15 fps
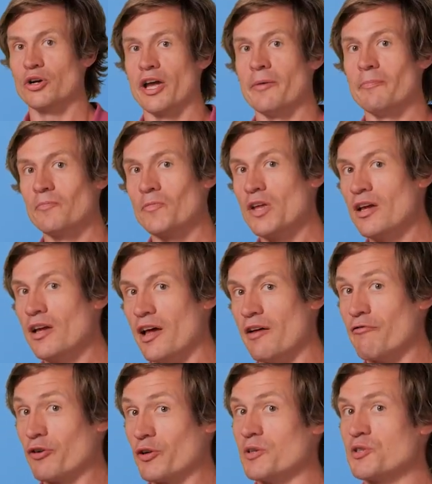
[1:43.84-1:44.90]
Okay.
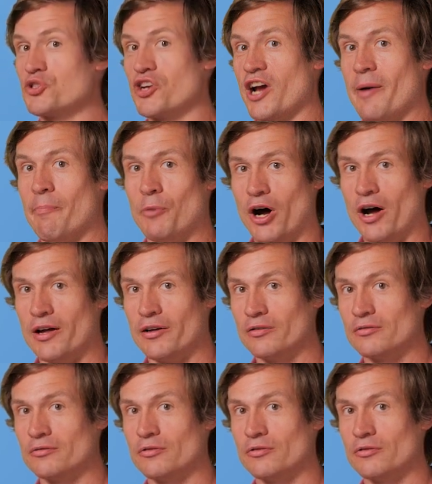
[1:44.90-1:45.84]
And for this chatbot,